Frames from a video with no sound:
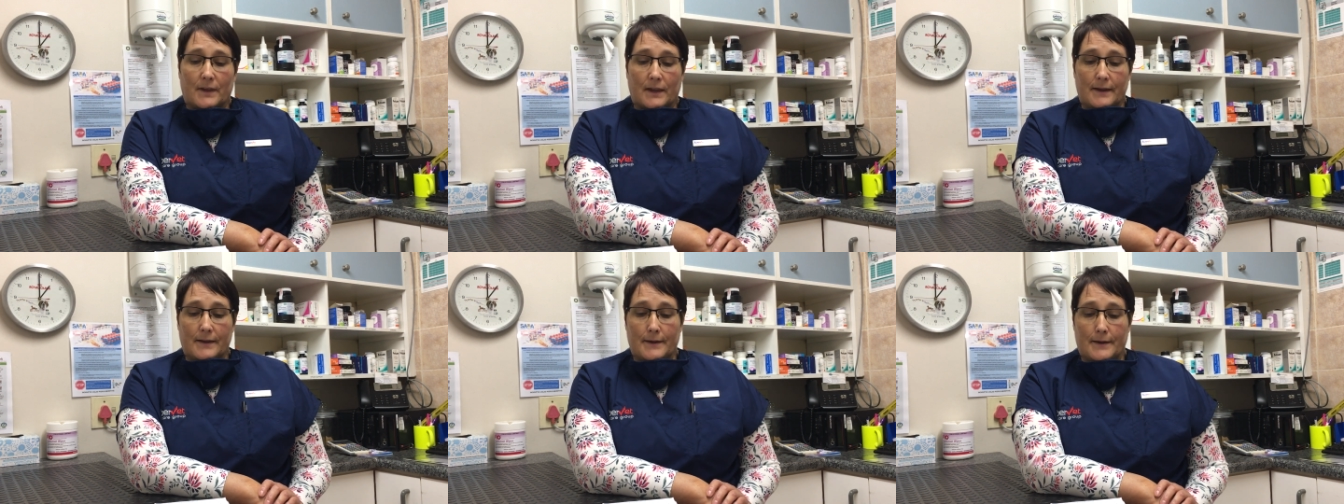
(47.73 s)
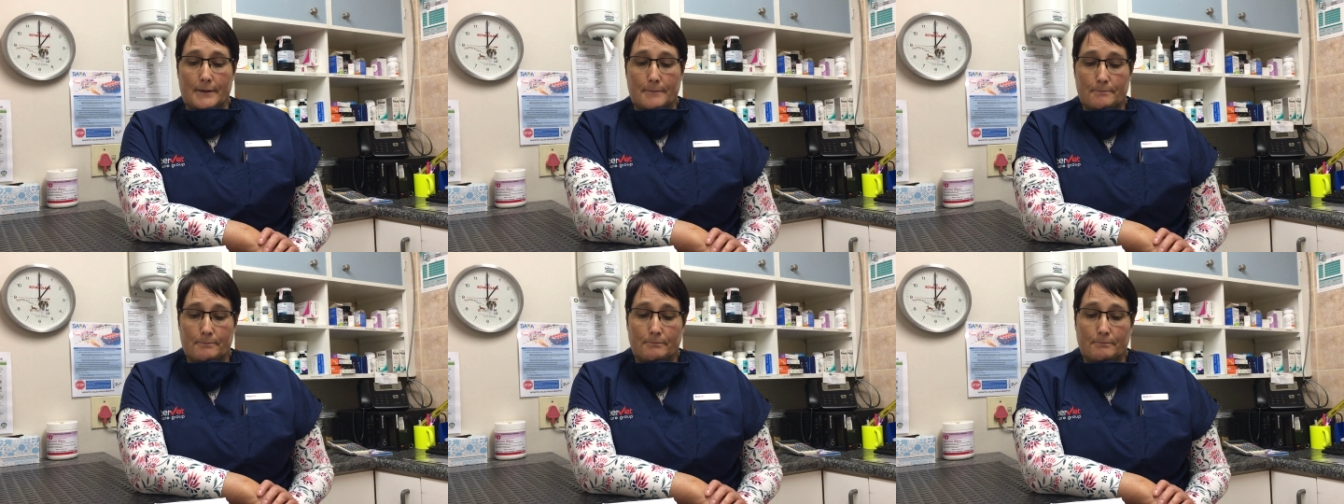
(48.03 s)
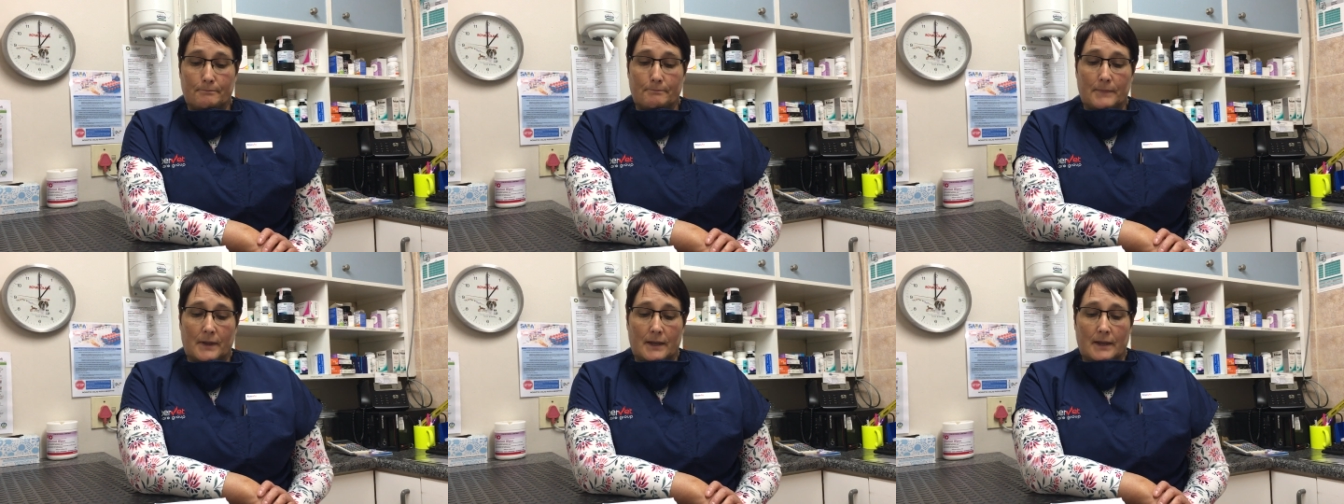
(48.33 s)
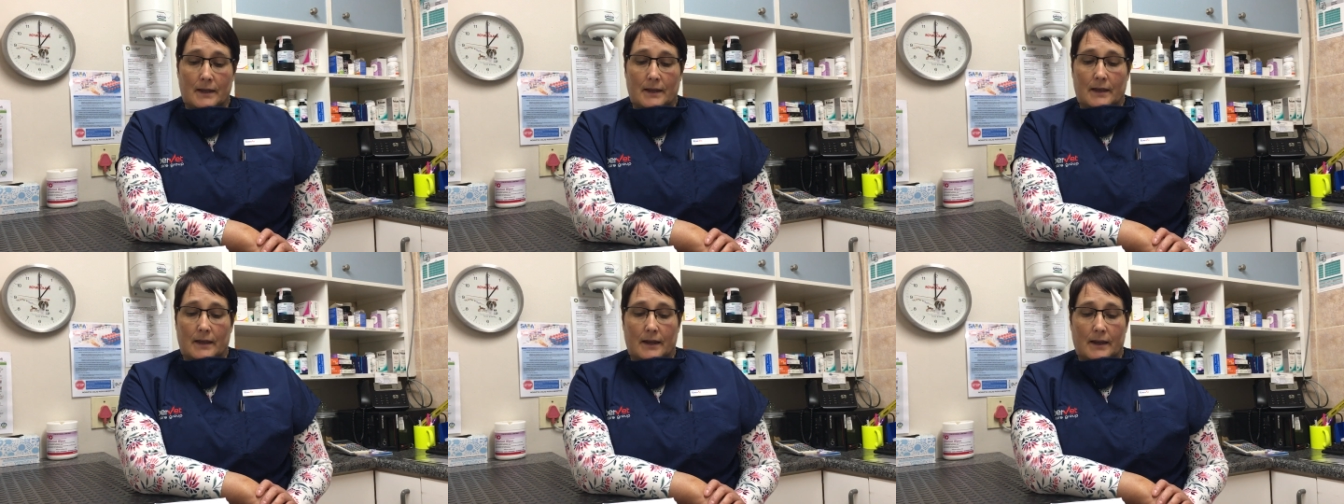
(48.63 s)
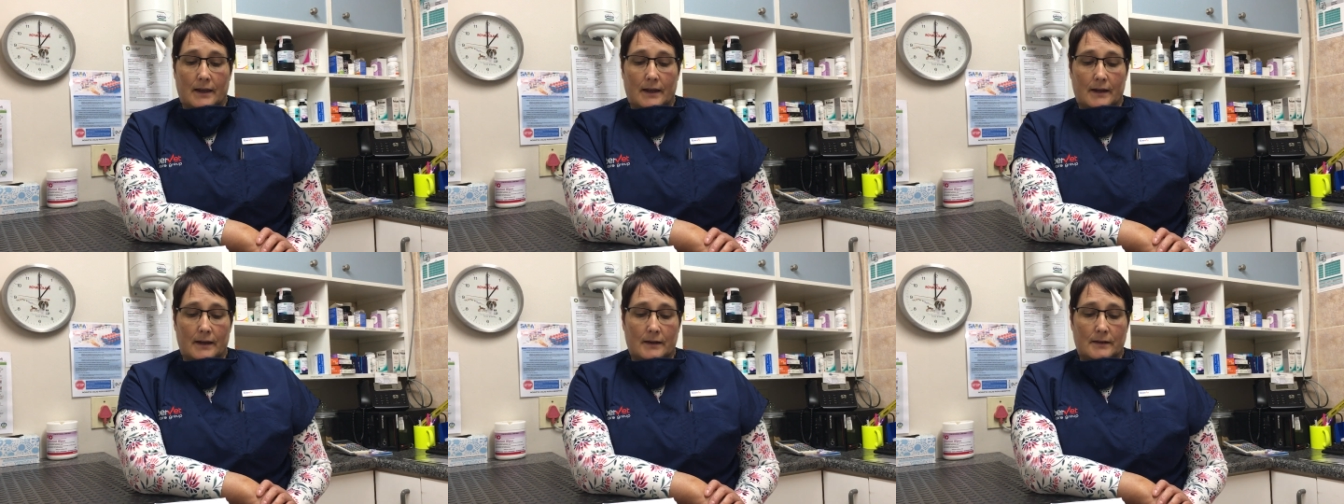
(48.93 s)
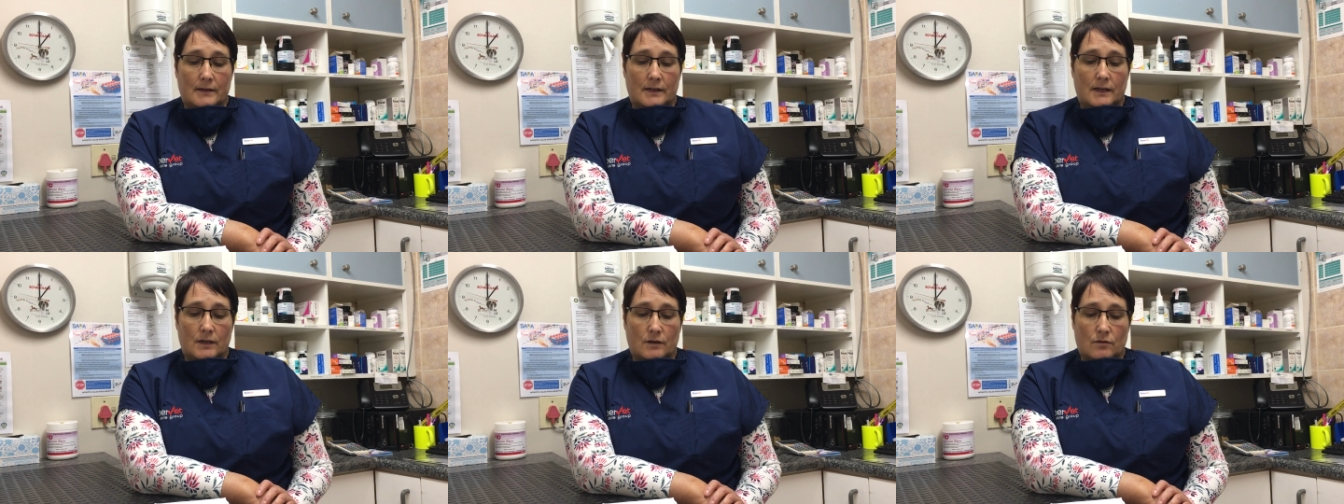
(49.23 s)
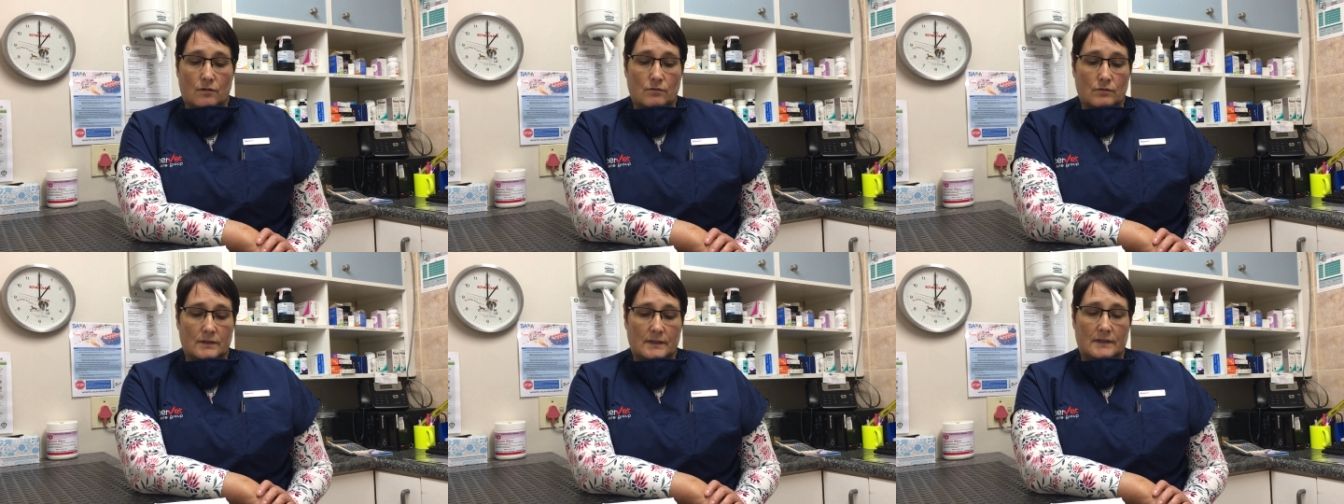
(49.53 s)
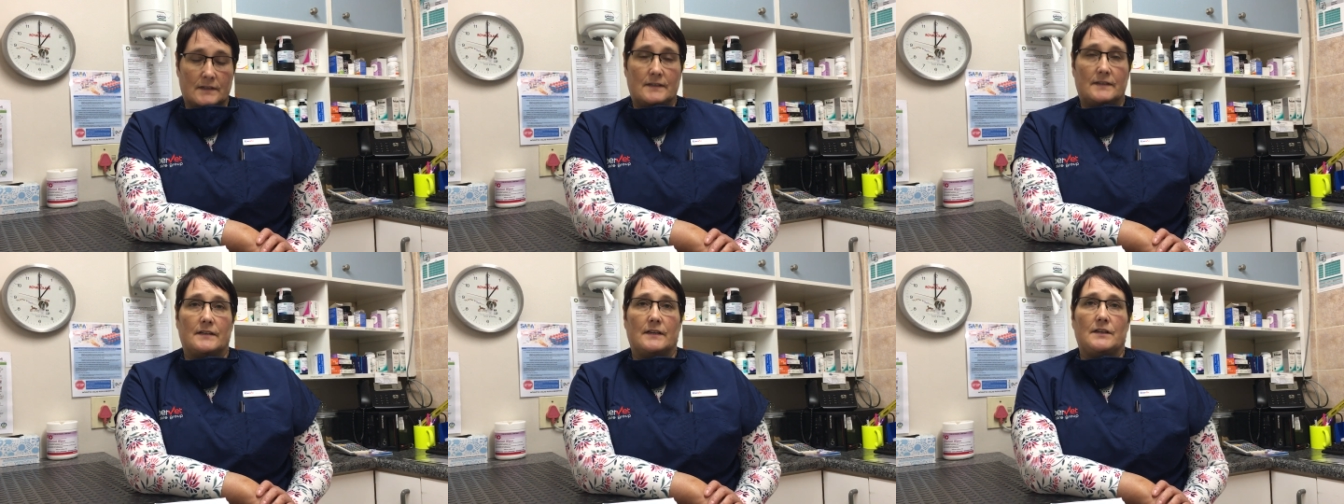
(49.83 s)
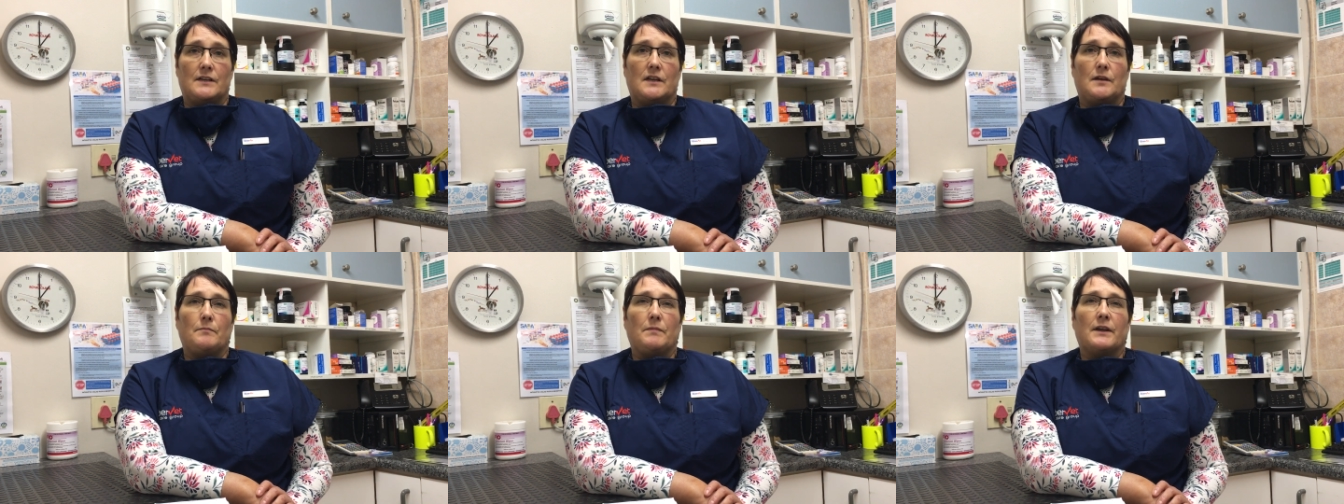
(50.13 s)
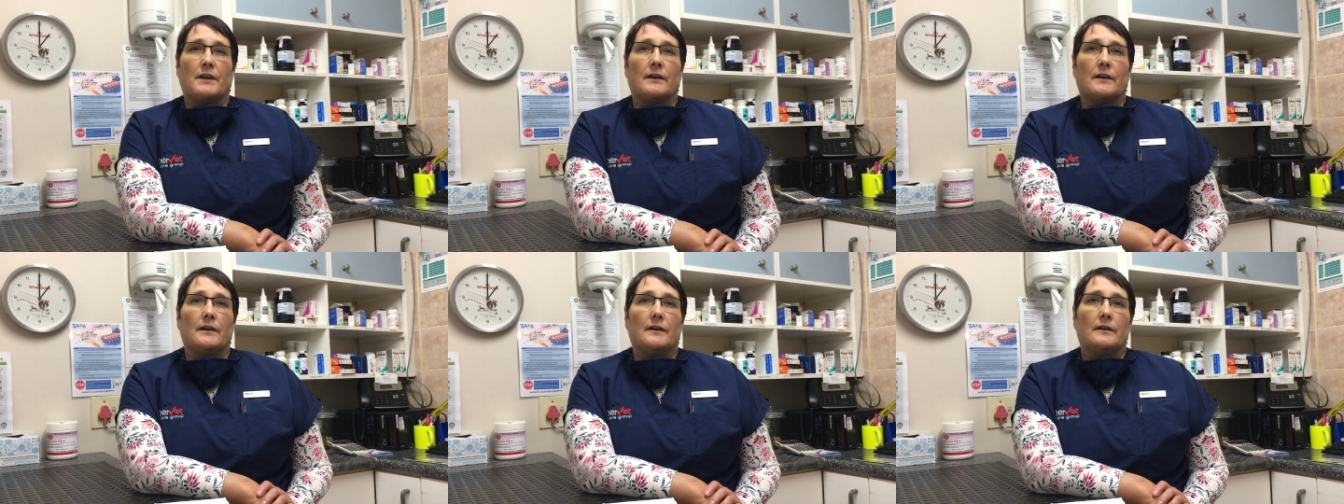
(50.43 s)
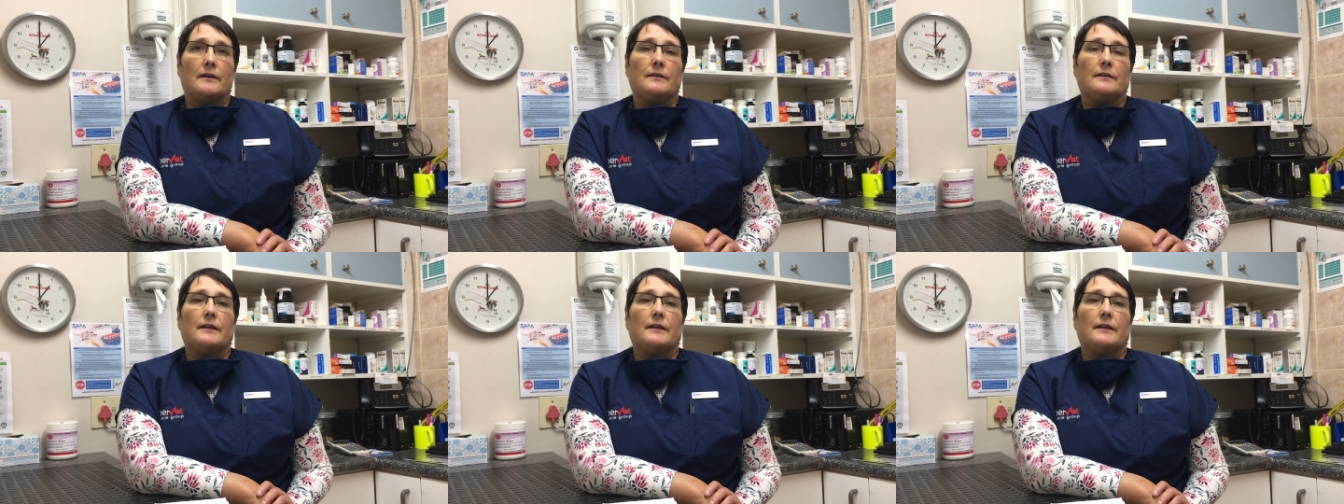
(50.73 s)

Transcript: and it causes anemia.